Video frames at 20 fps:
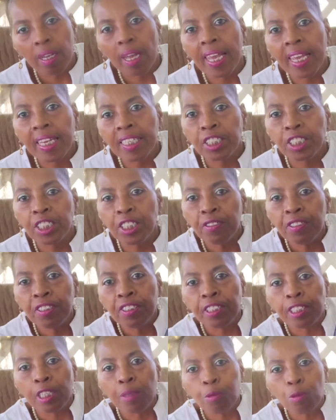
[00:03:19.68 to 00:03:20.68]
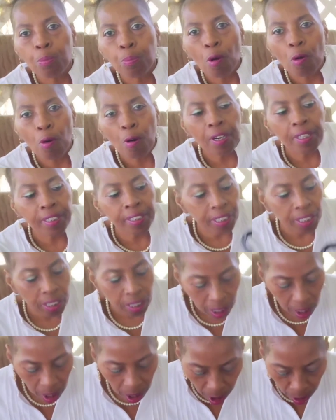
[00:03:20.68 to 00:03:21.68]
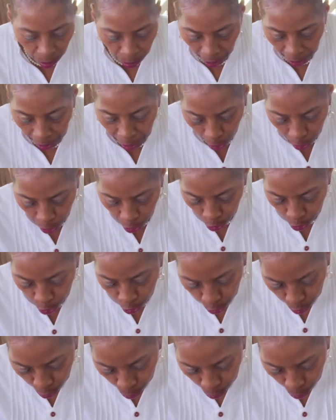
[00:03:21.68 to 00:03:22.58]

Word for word: exterior zipper part uh, which i just